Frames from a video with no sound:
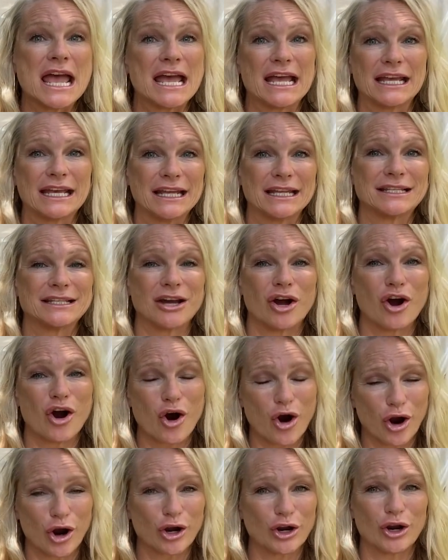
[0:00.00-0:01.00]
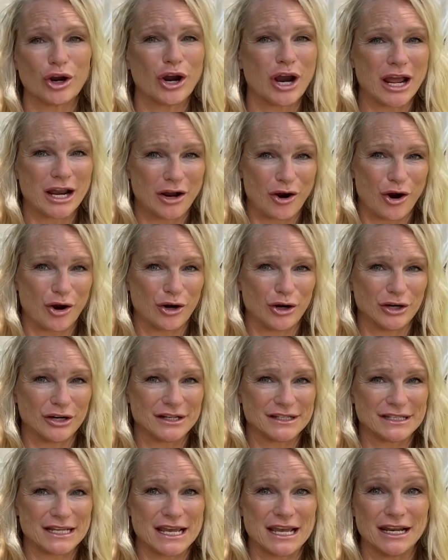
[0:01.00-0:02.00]
it gets harder and harder
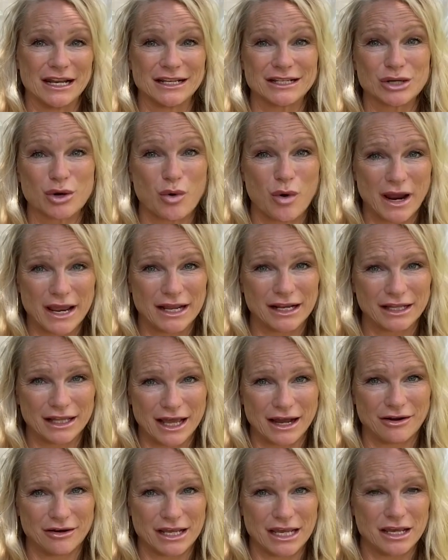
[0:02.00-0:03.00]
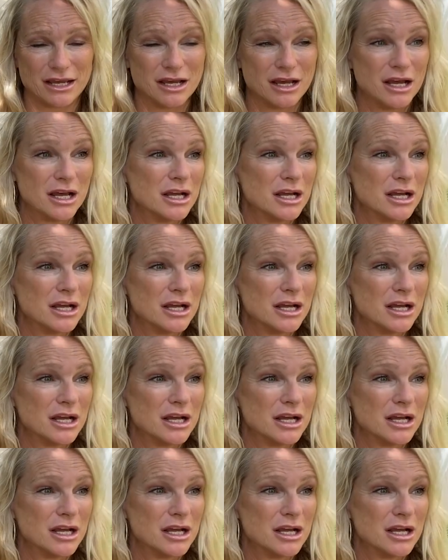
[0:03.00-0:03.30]
to see, and it's quite cloudy.